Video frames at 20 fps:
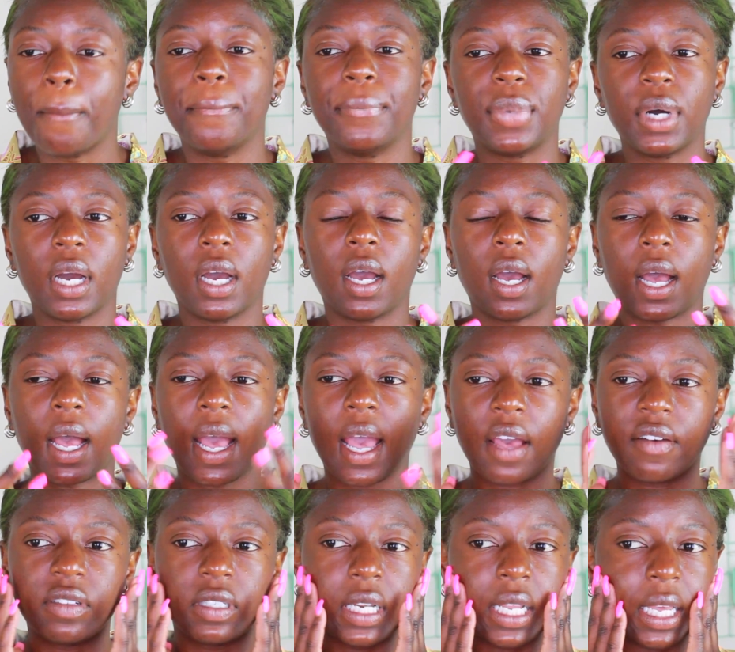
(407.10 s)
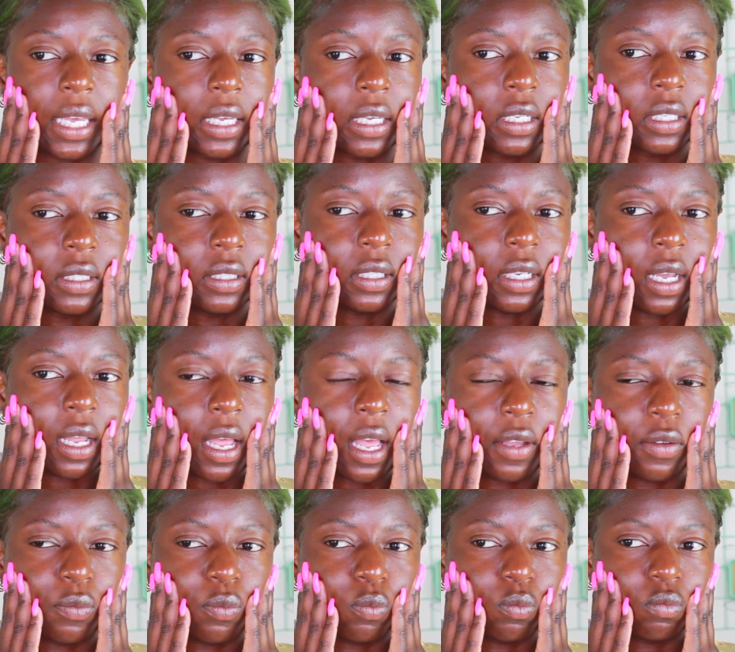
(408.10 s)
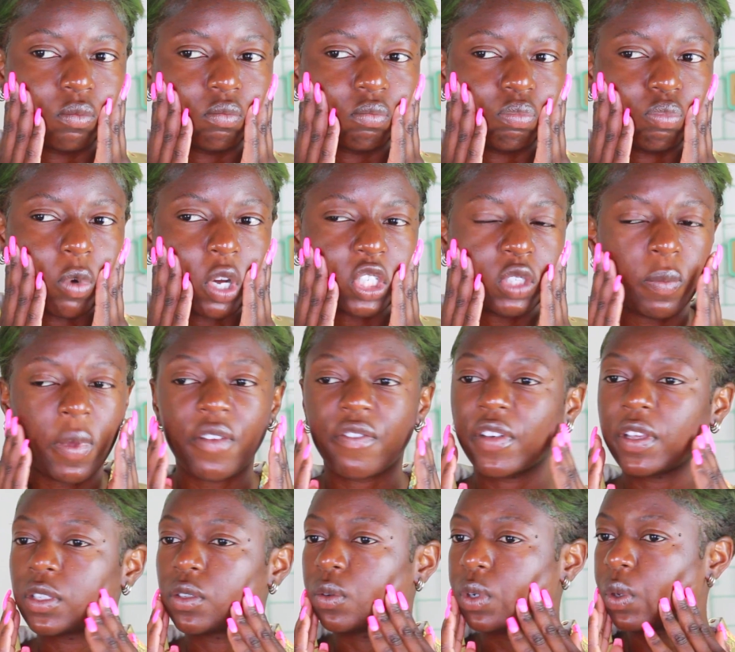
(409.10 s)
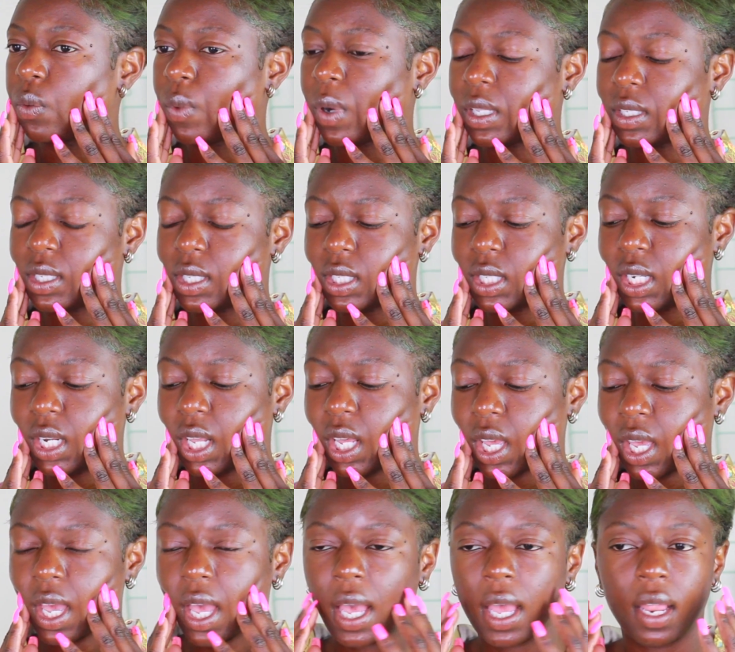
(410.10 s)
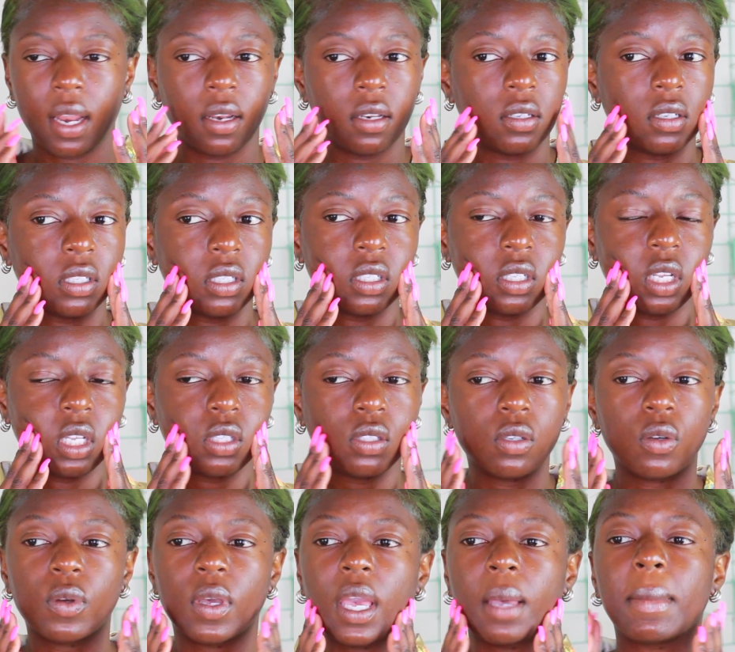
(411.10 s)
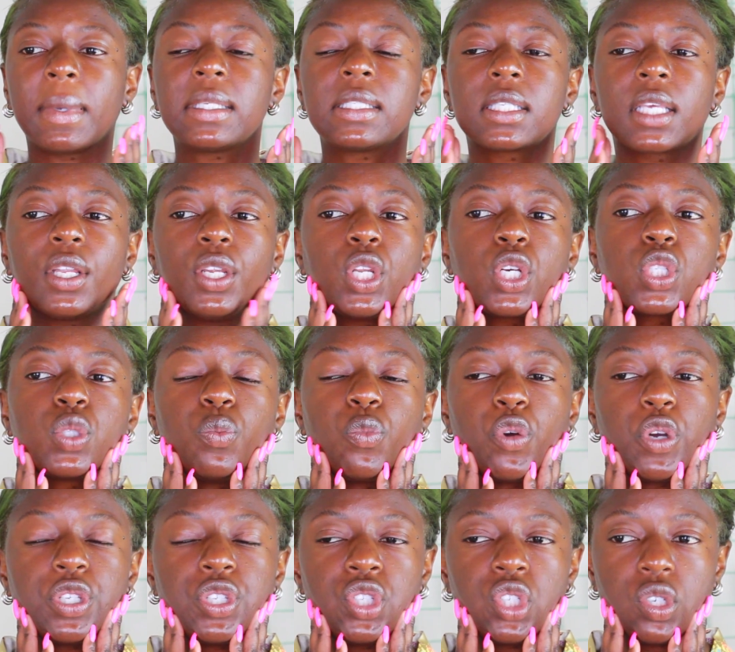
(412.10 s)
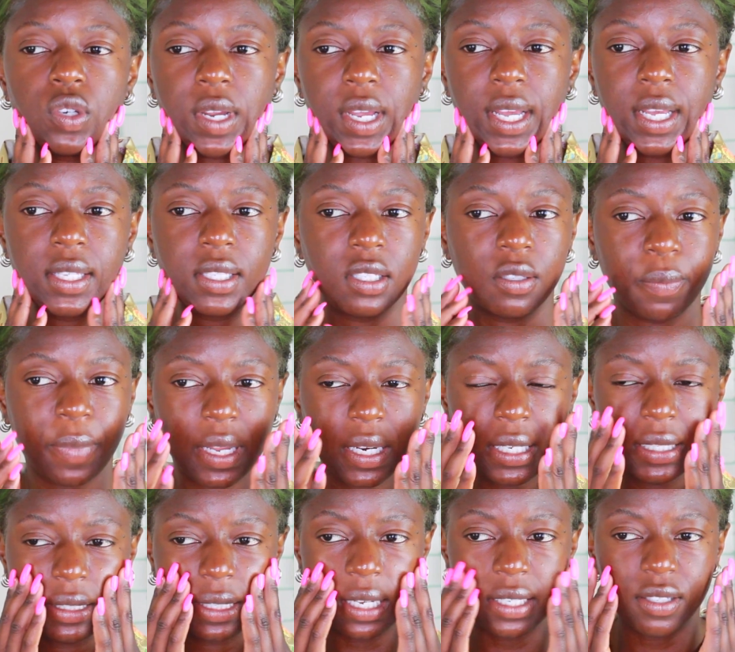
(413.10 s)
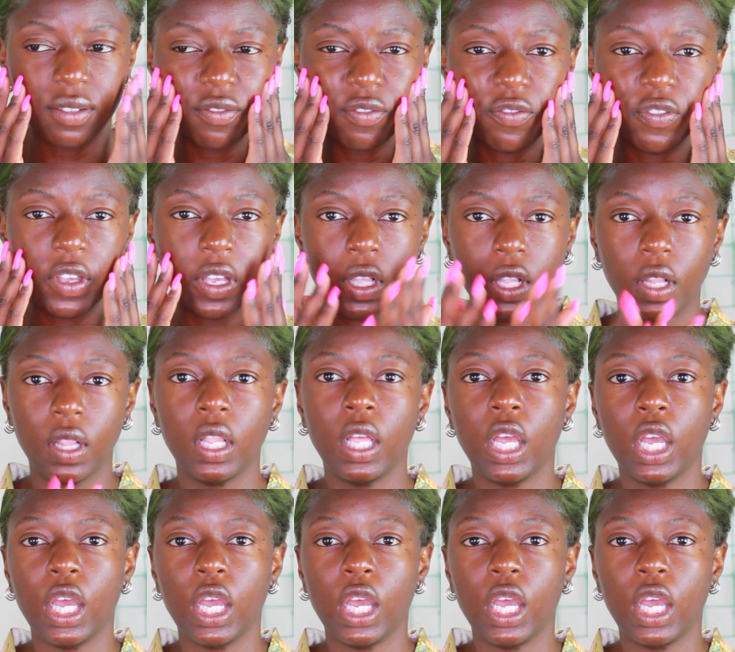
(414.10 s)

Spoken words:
But I haven't I washed my face only once today, and it's okay. My skin looks moisturized, but it doesn't feel